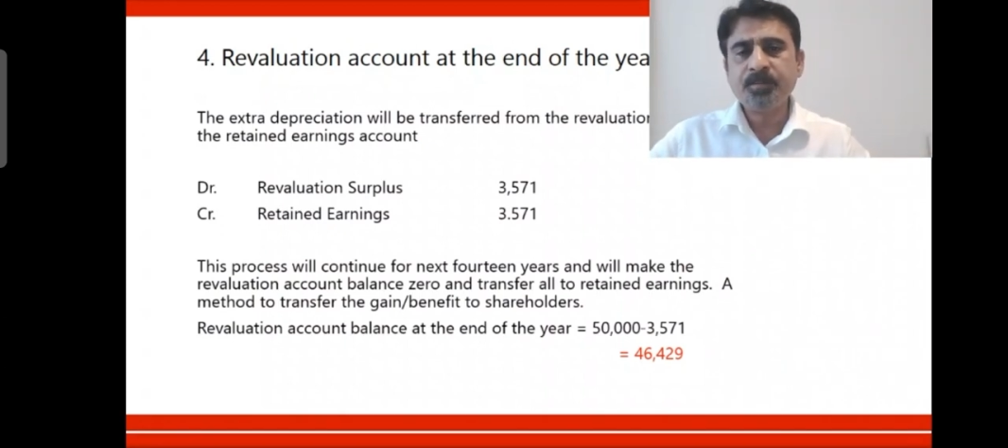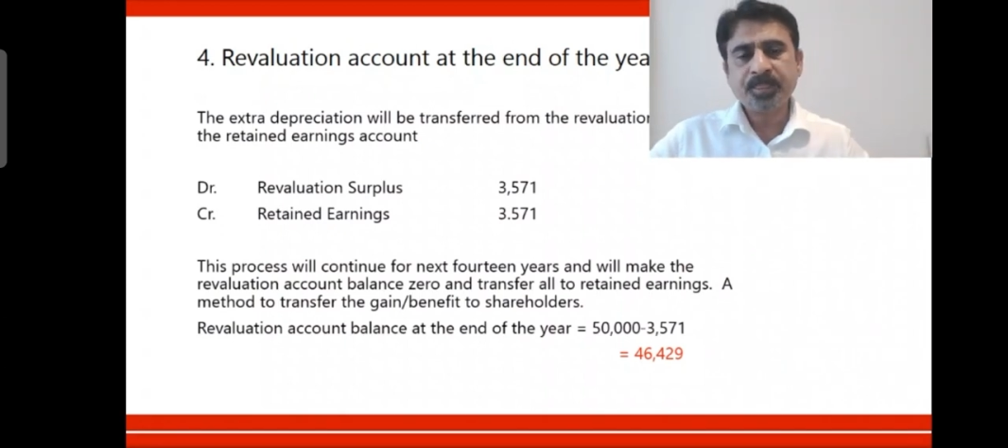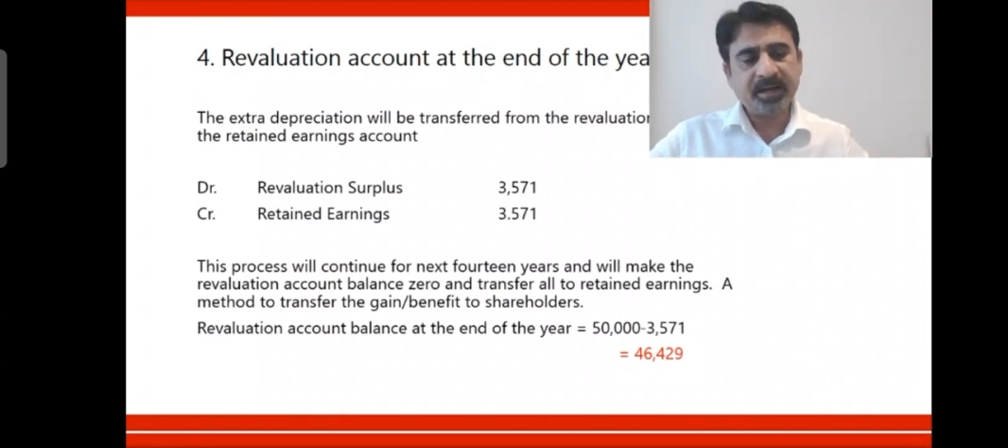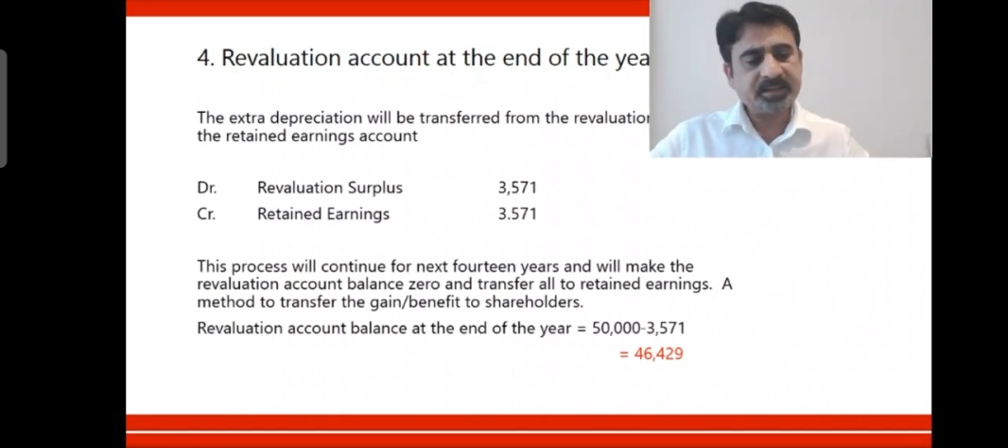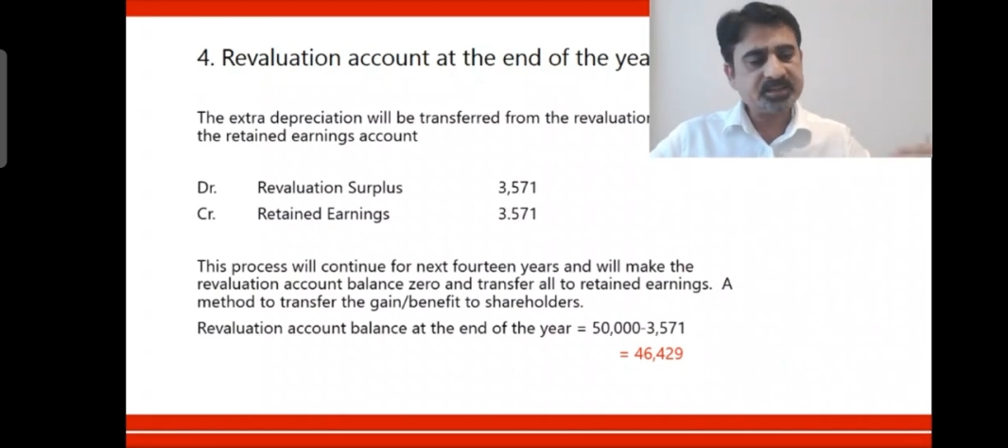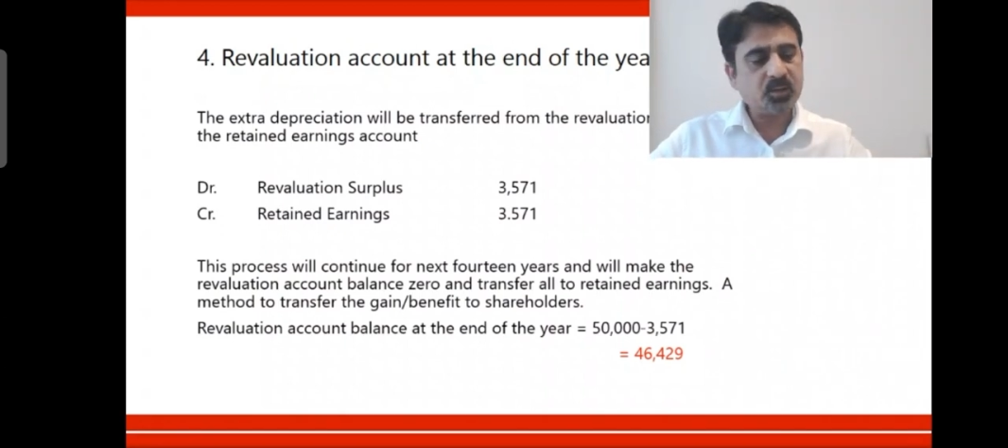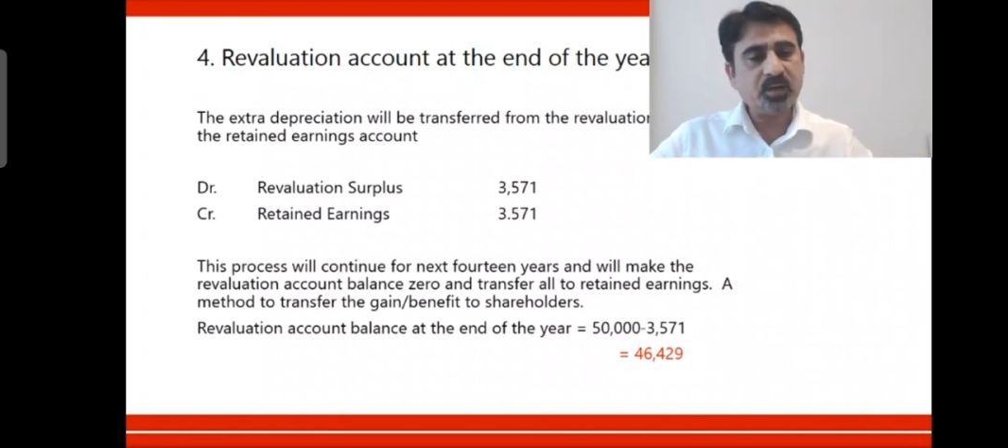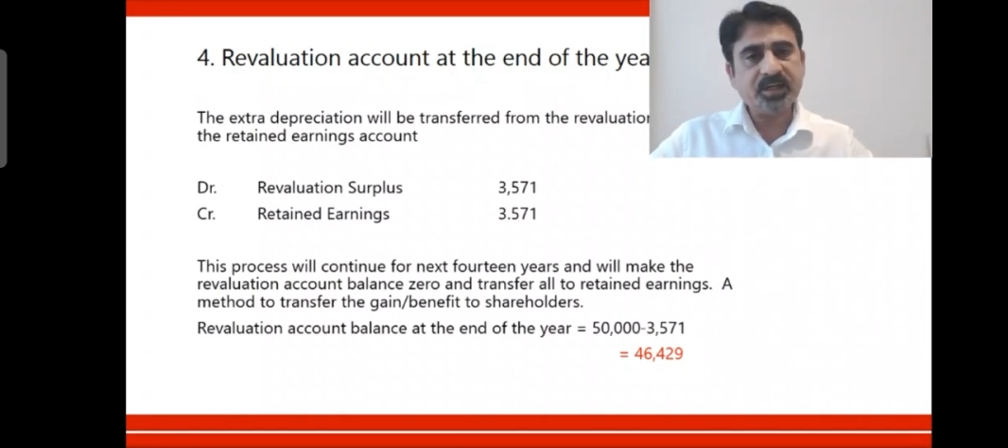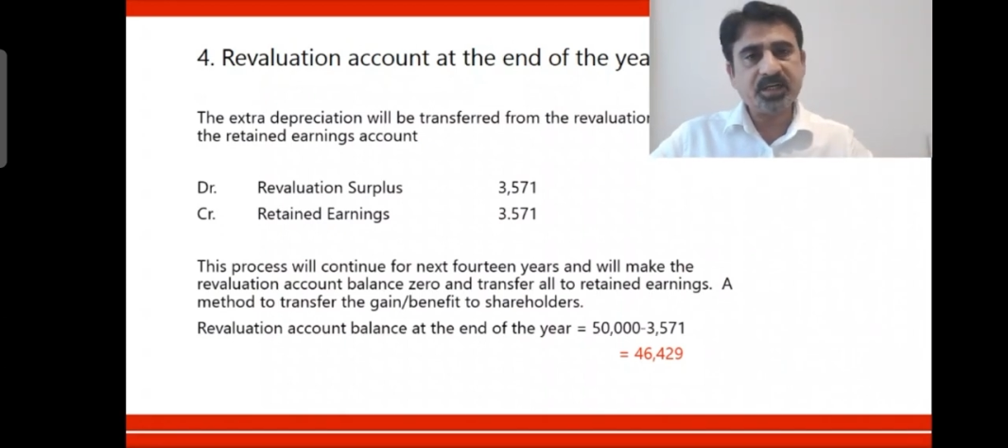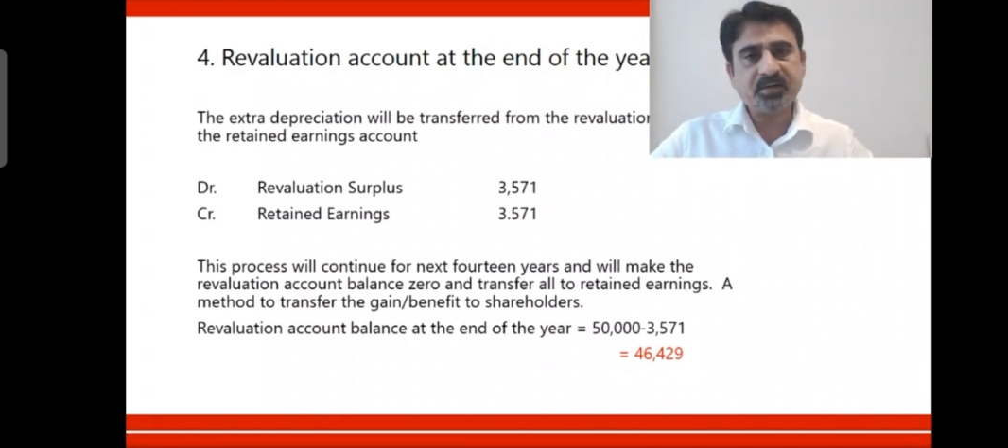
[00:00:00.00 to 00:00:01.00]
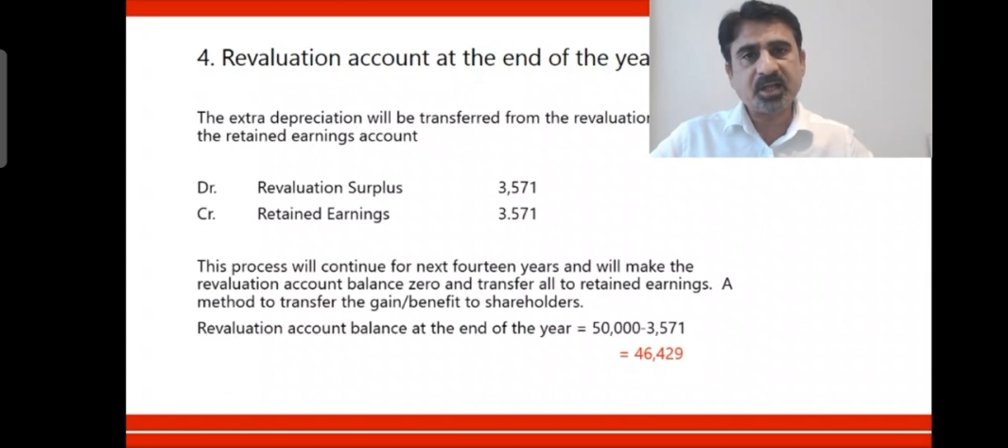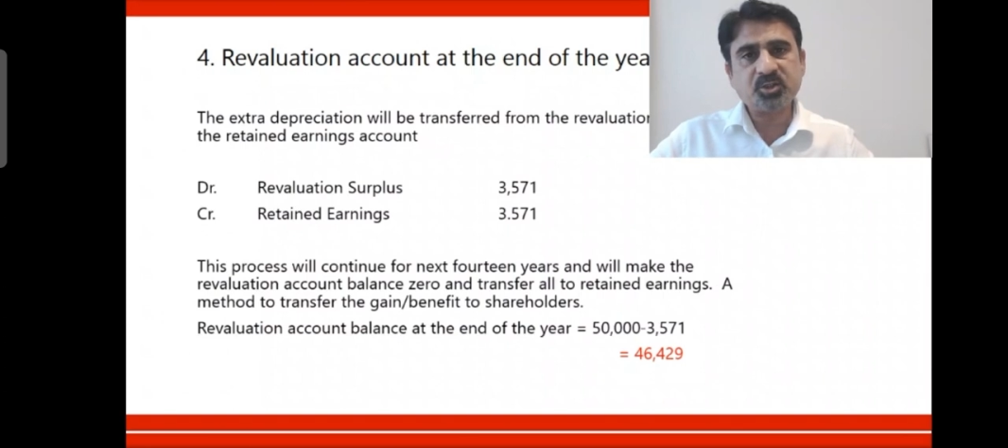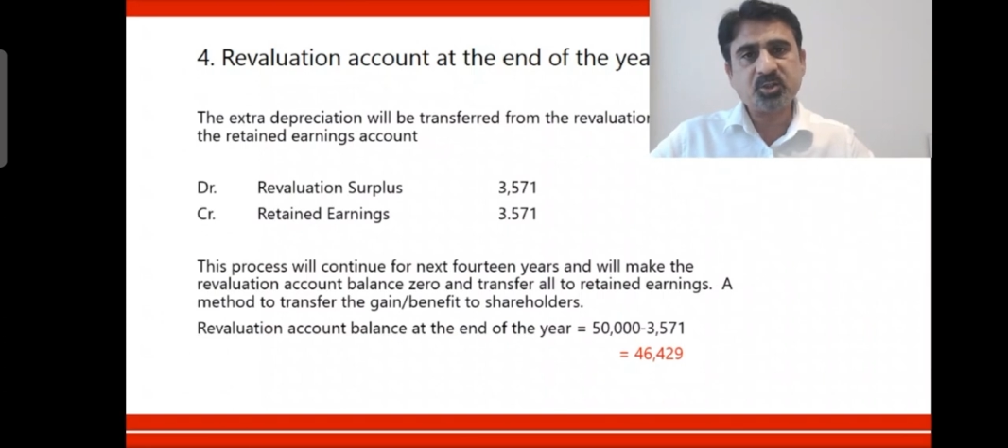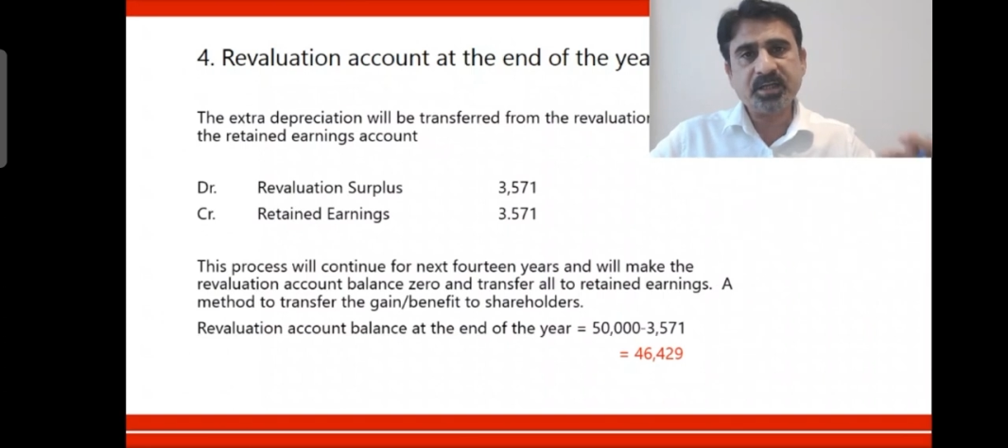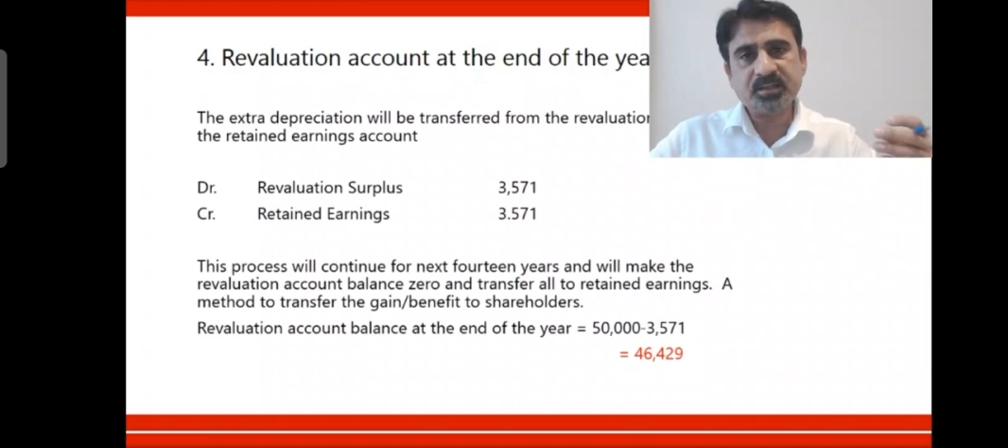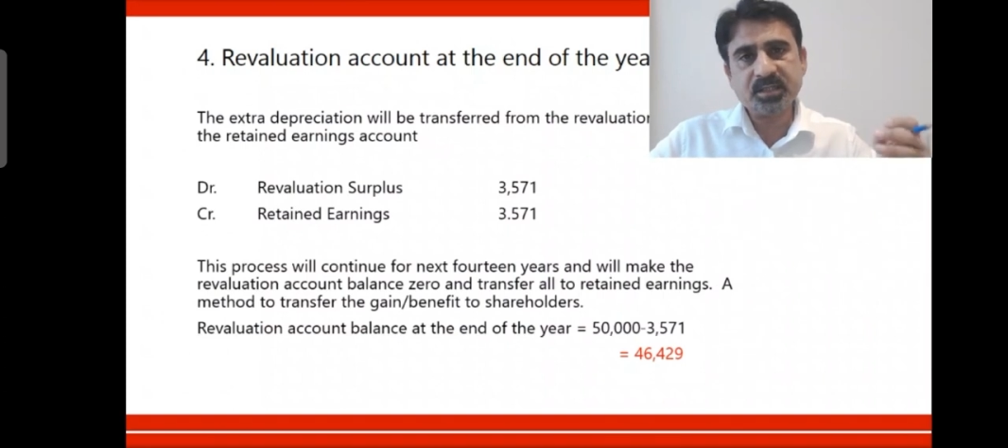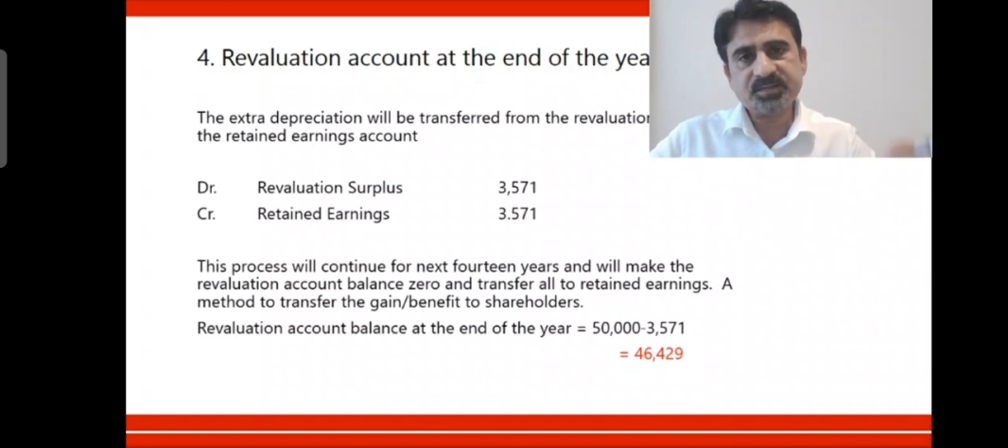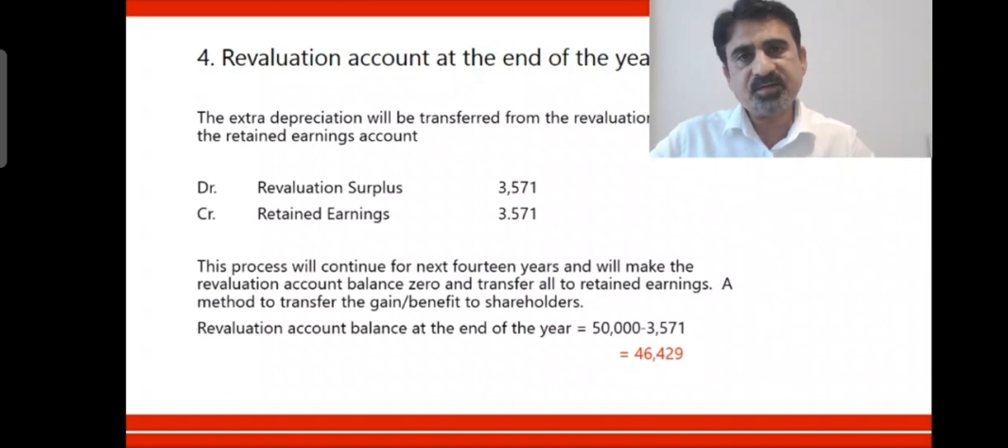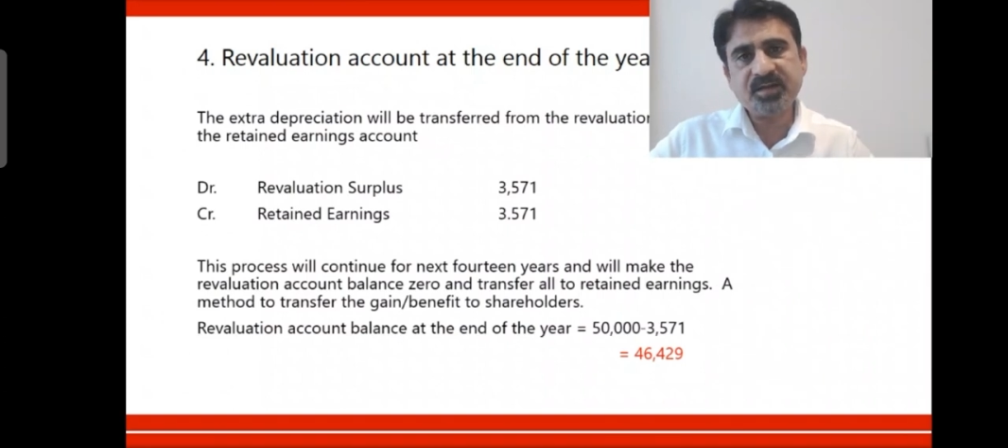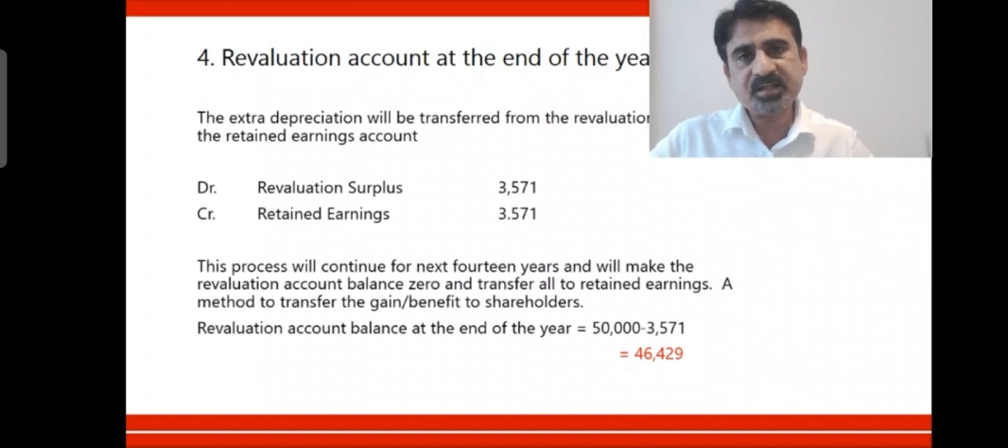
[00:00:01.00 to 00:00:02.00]
and slowly and gradually this
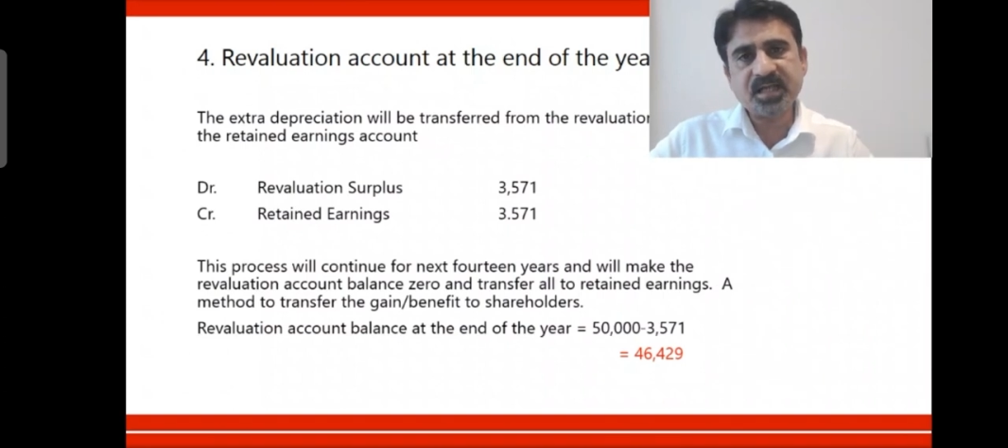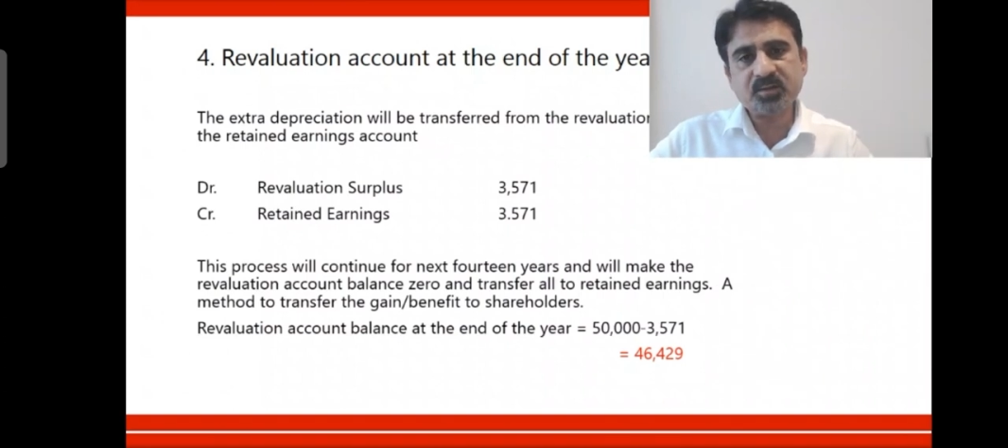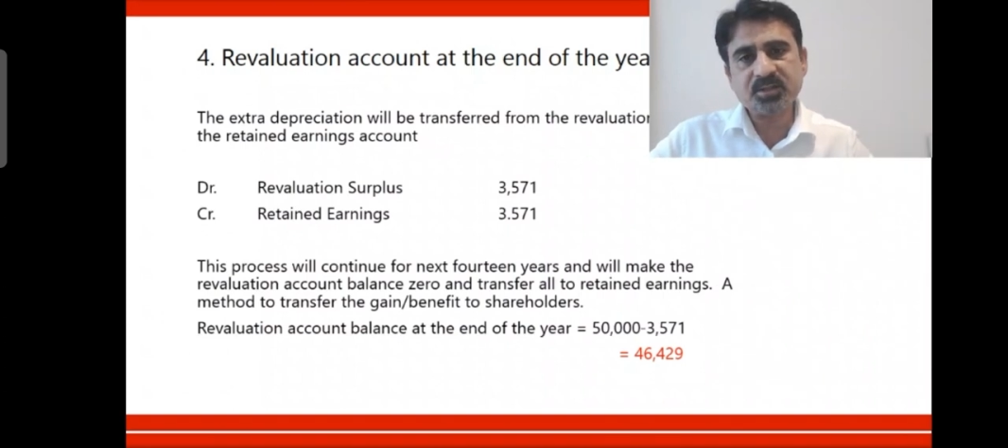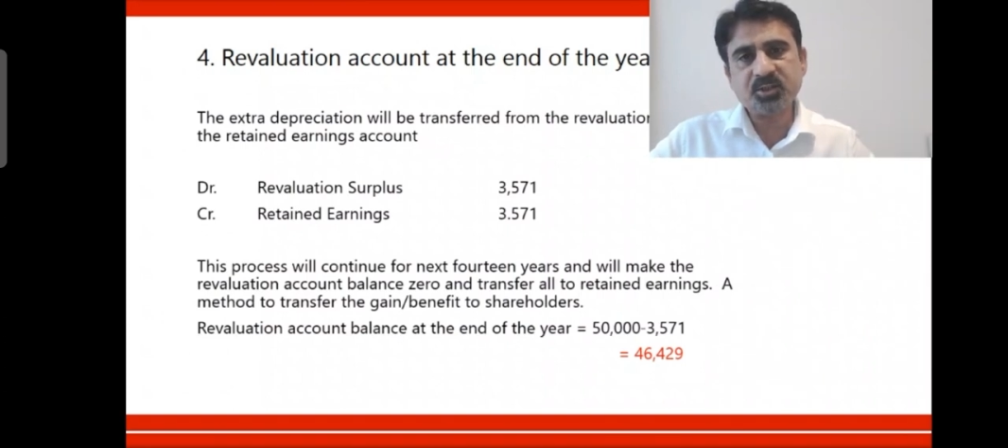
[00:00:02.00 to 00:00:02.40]
50,000